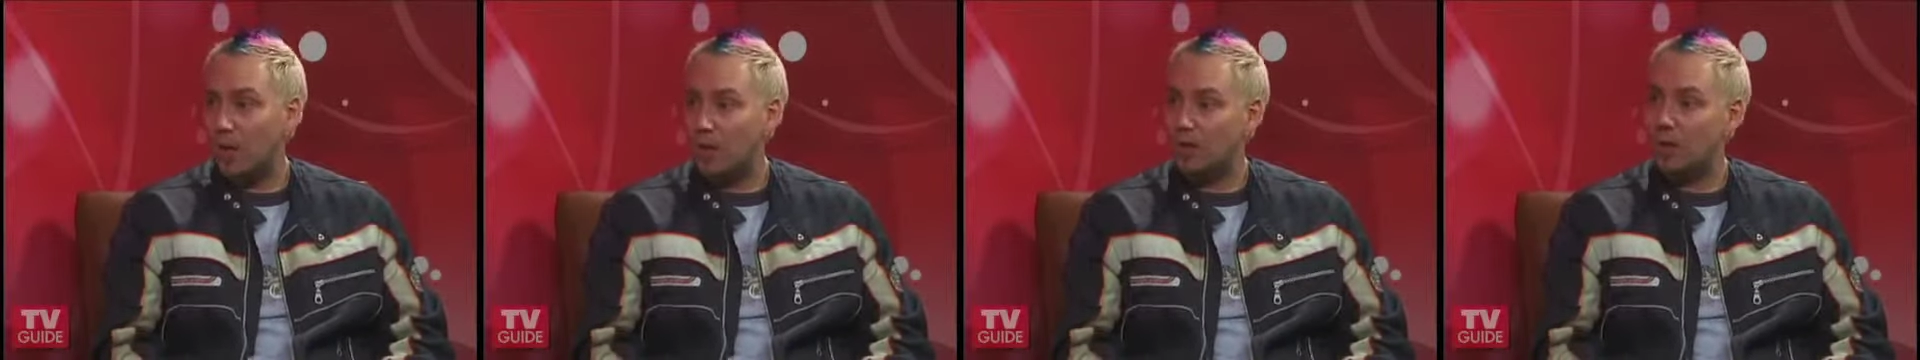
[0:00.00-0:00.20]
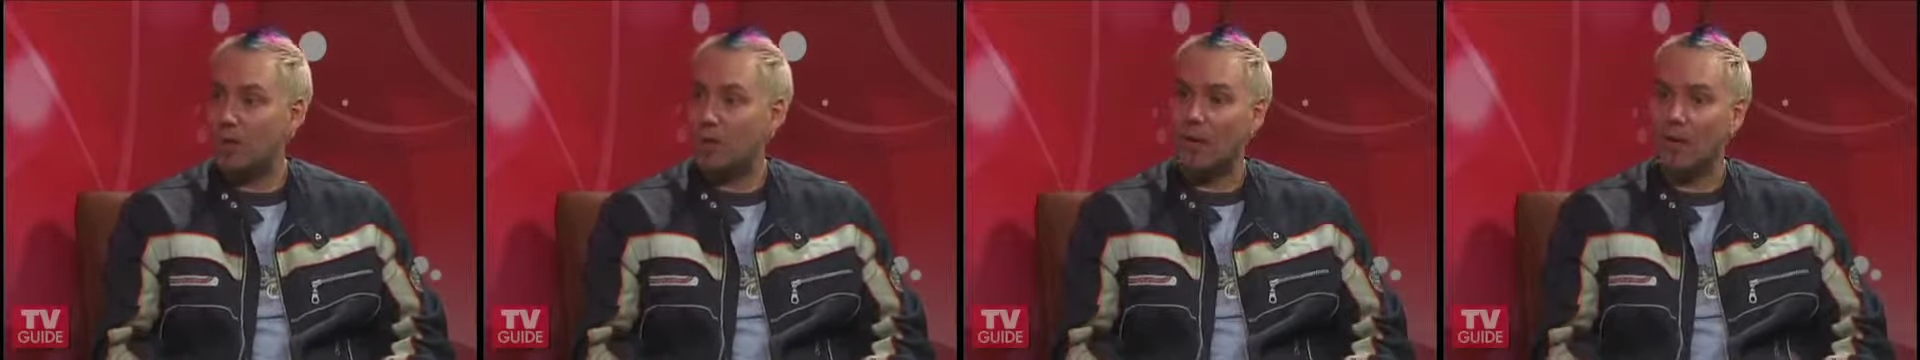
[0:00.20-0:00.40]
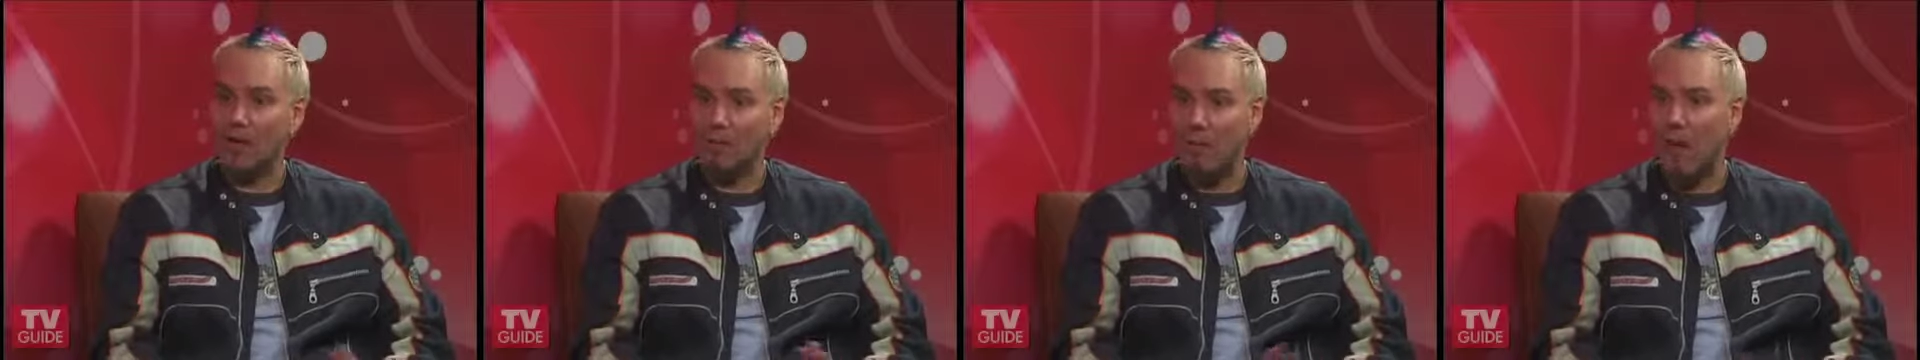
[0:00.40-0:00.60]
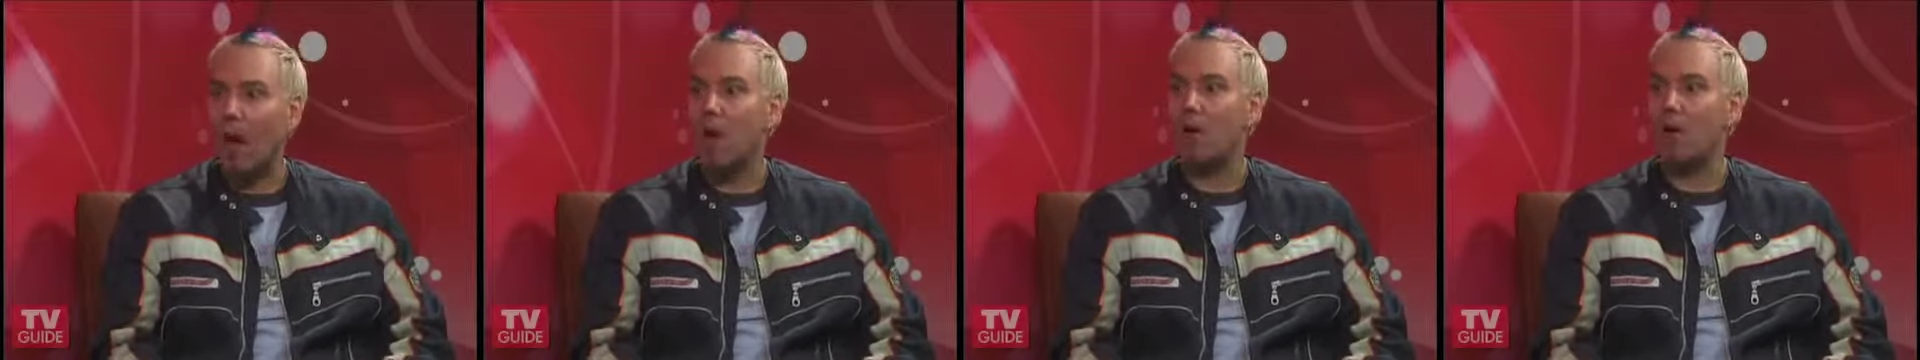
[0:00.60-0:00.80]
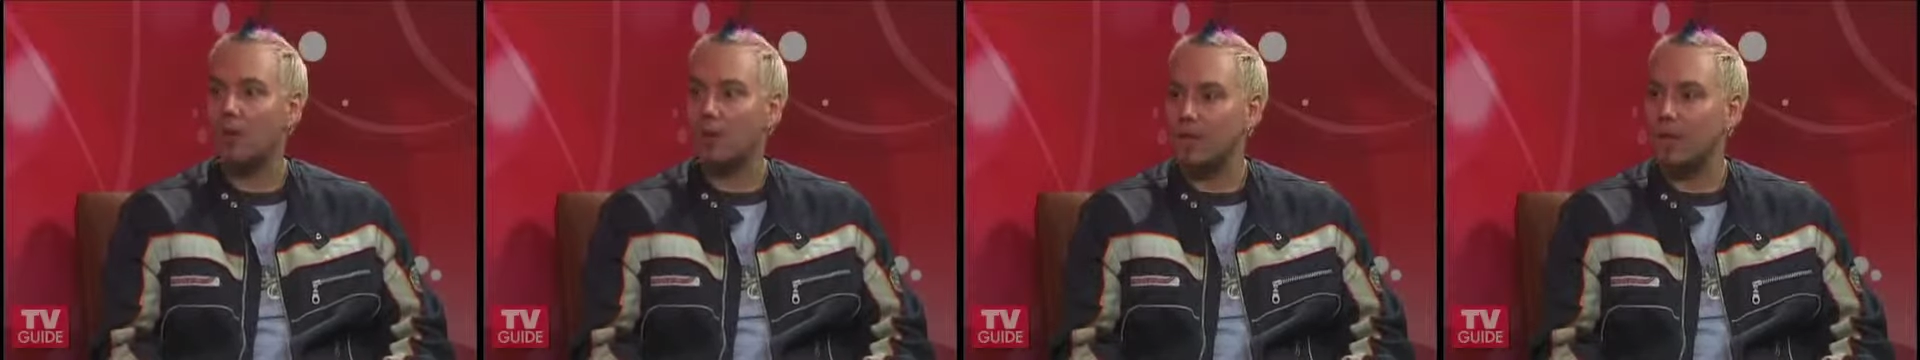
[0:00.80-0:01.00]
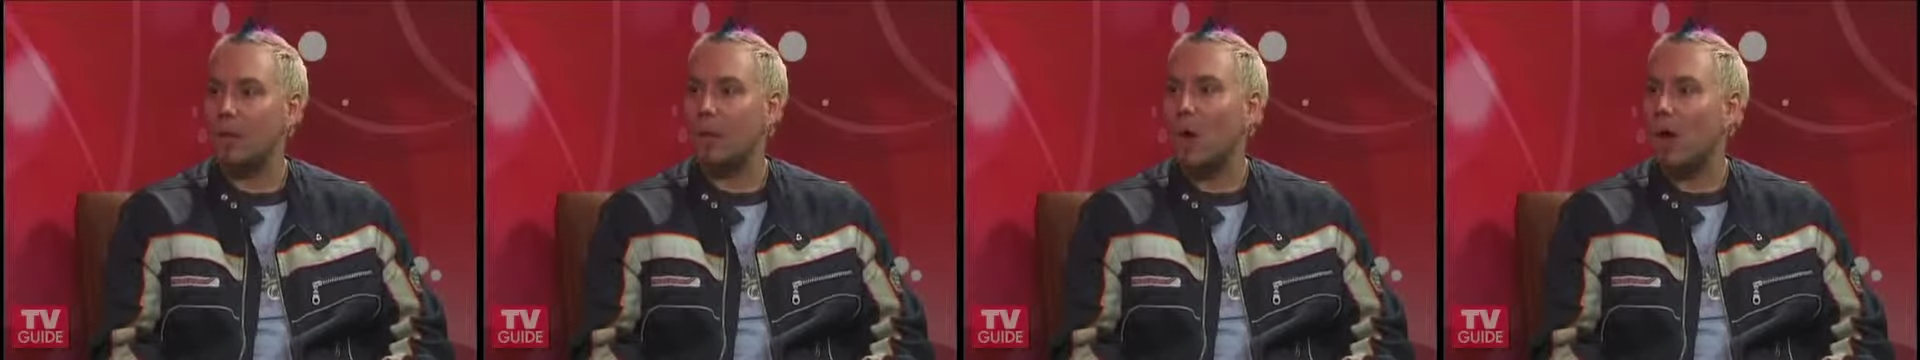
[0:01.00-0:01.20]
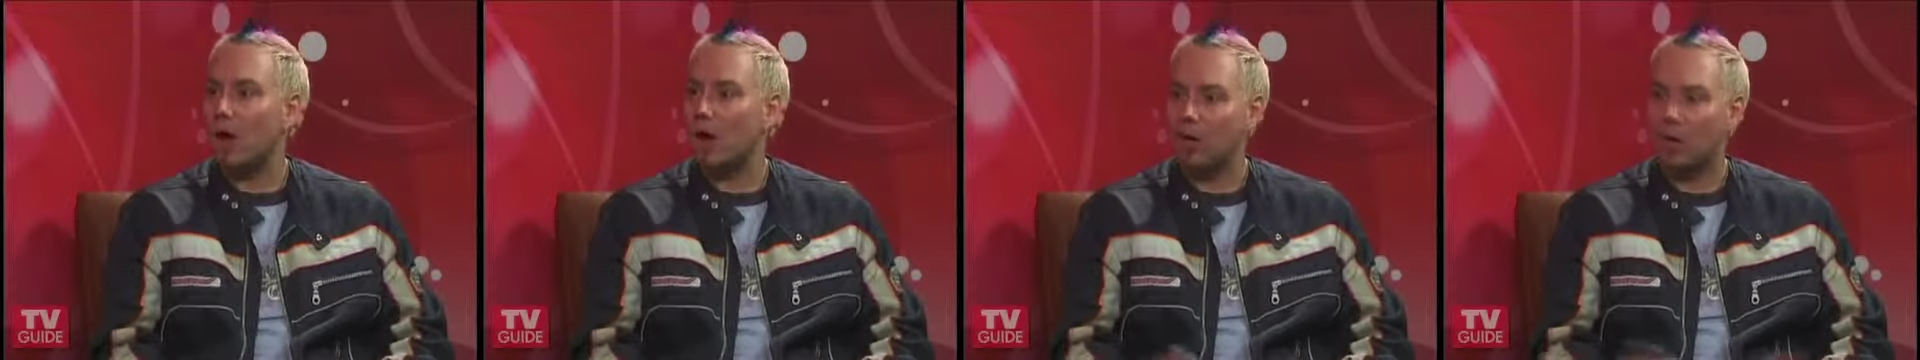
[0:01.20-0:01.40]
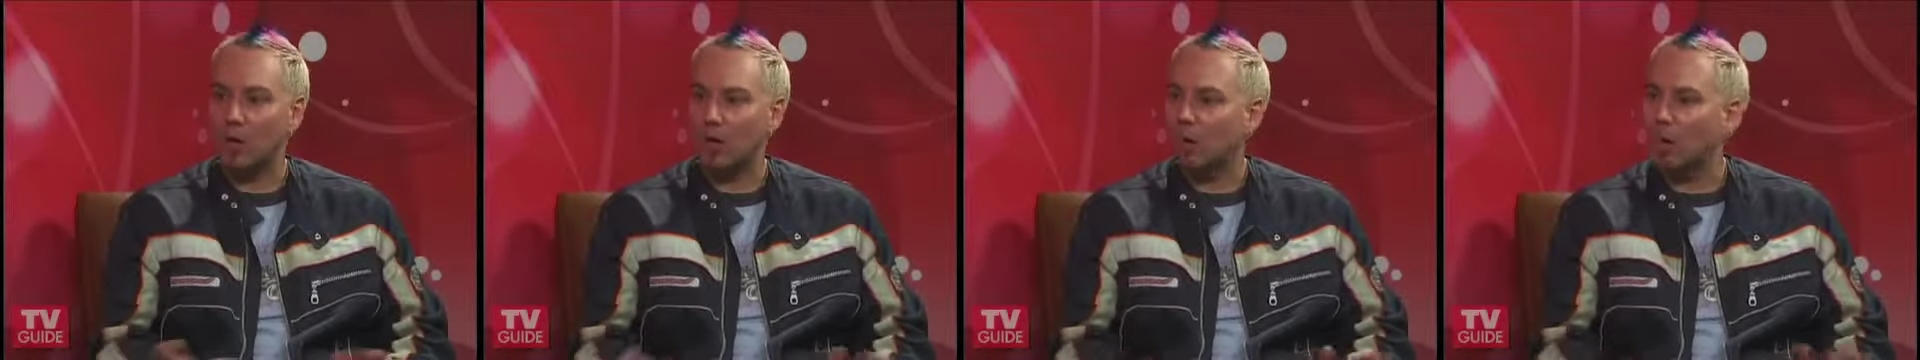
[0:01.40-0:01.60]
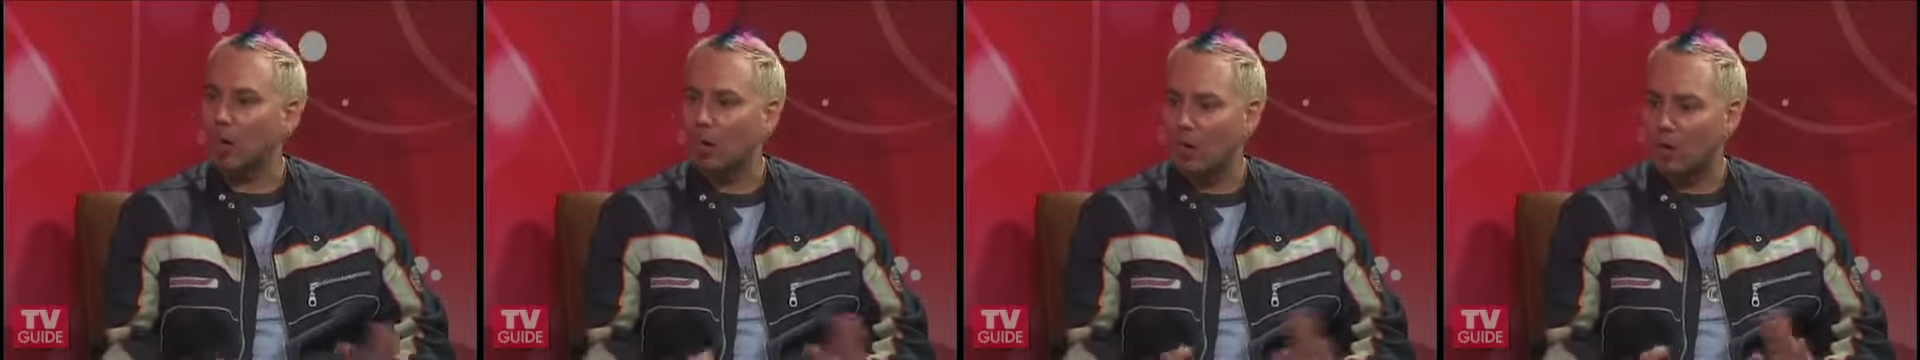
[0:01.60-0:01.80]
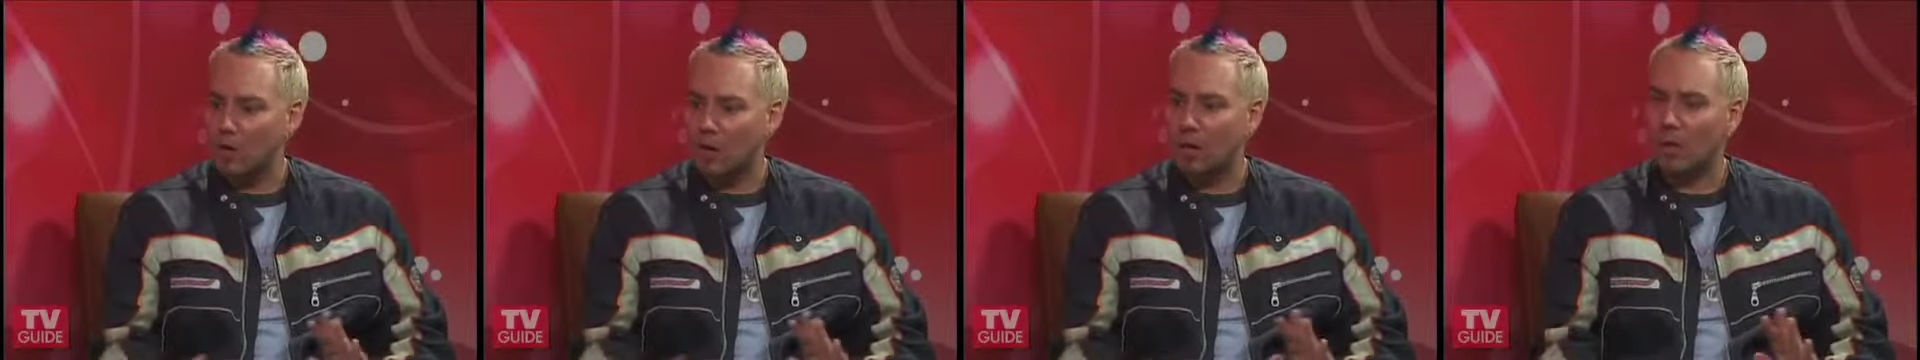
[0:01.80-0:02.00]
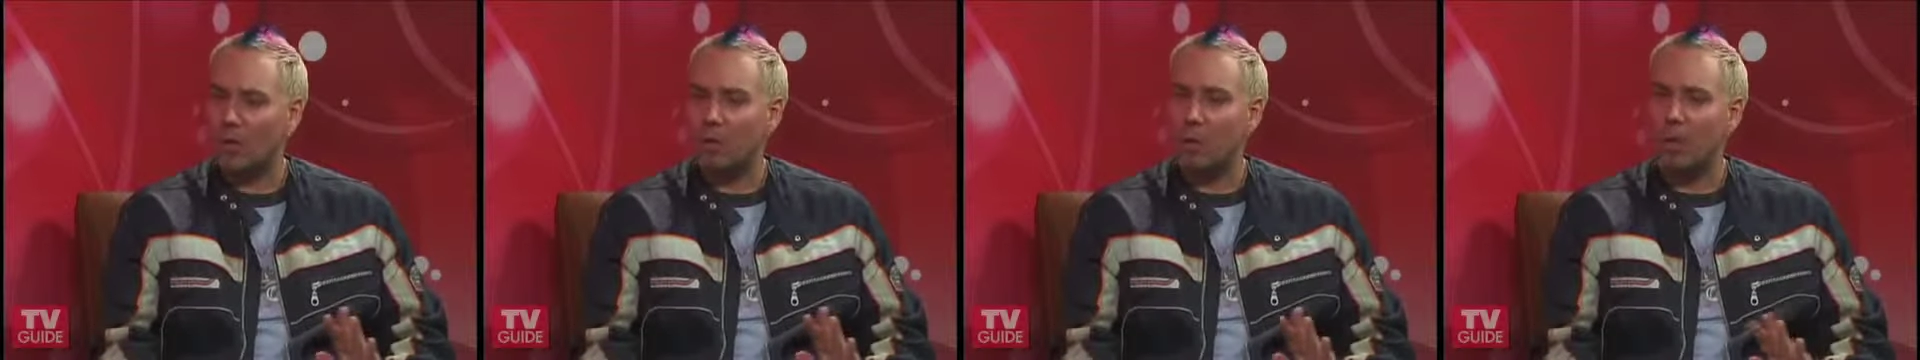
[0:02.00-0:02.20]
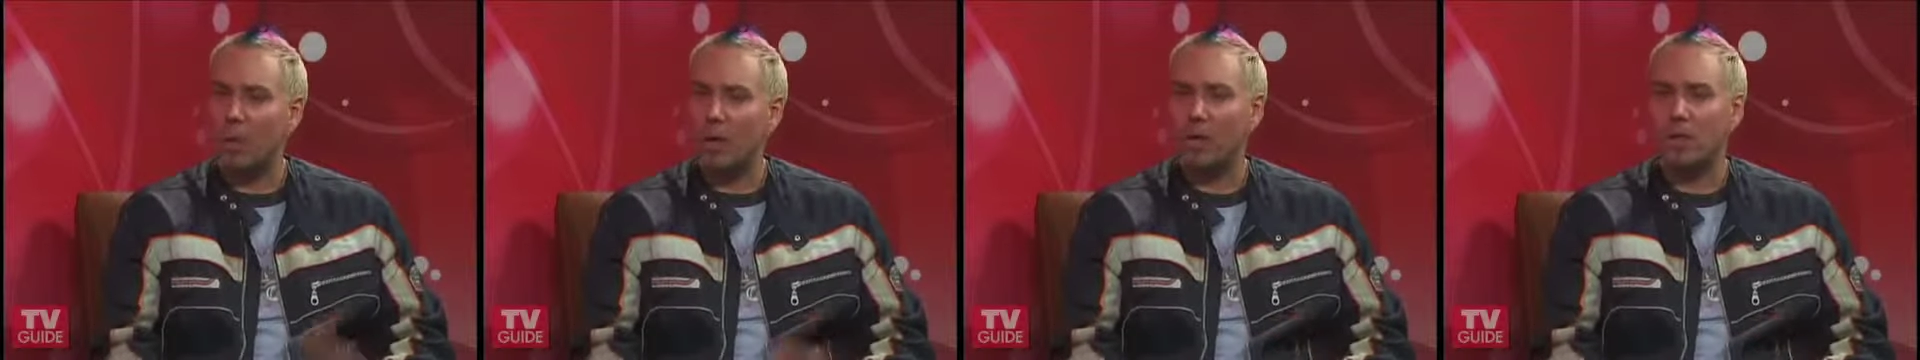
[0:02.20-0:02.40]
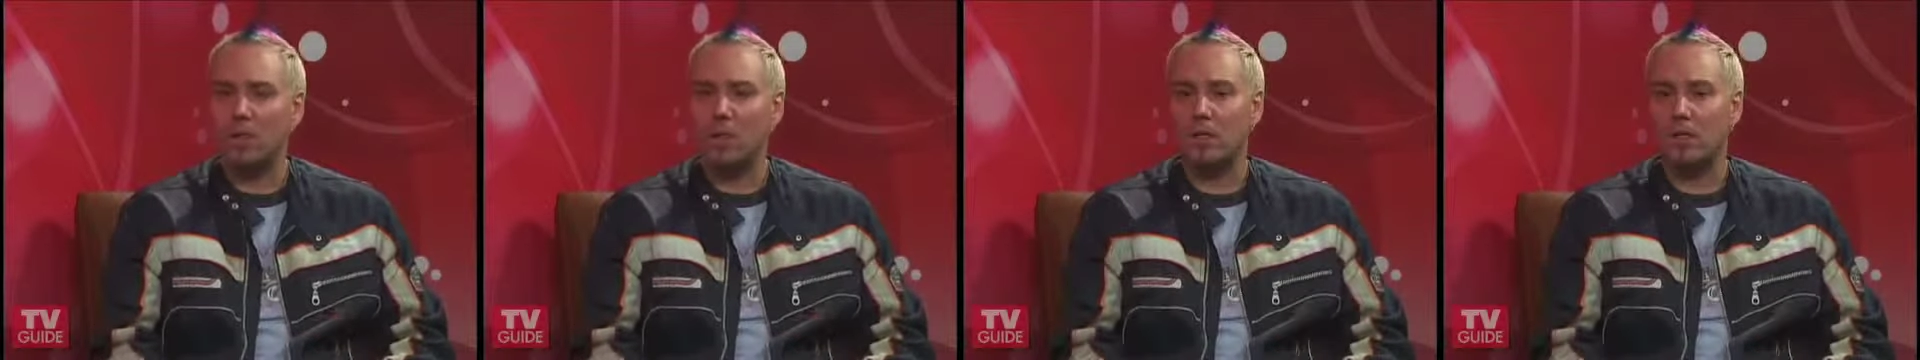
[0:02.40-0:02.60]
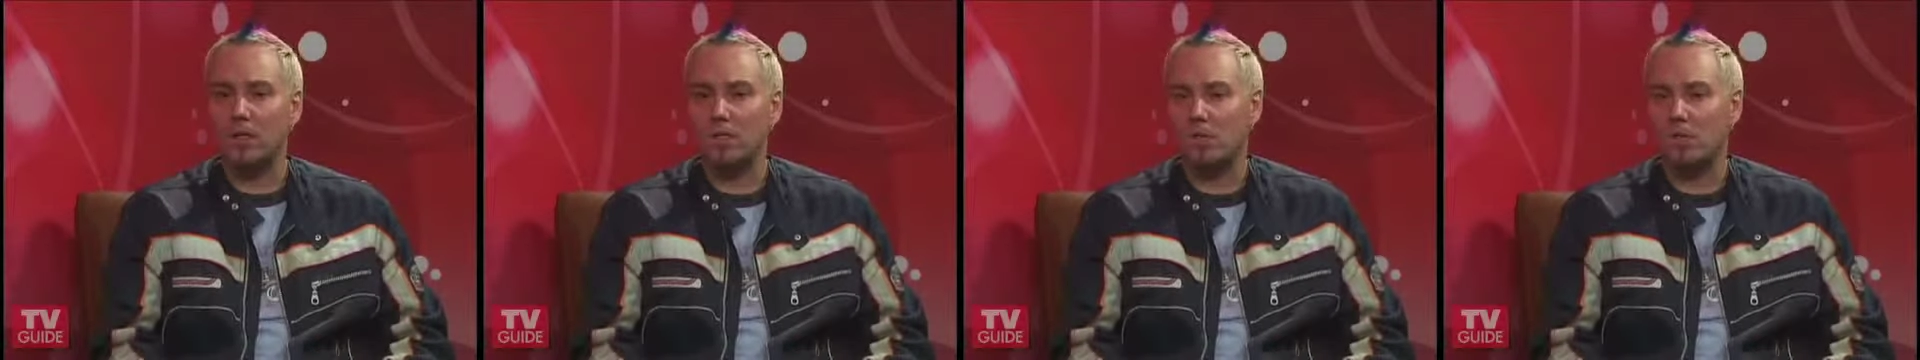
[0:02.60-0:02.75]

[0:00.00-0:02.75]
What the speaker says: I was thinking modern day rocker. What is